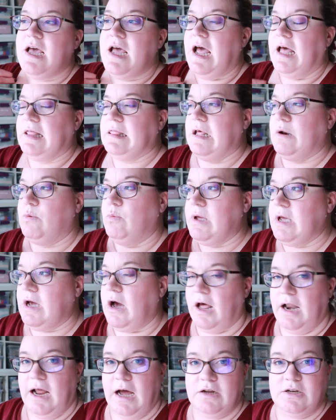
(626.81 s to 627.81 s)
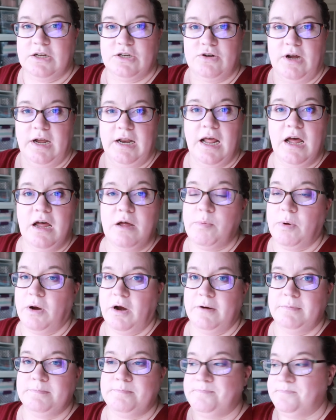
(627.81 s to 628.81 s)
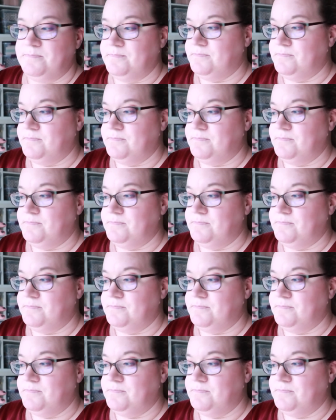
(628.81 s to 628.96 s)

And then we got out to try and help her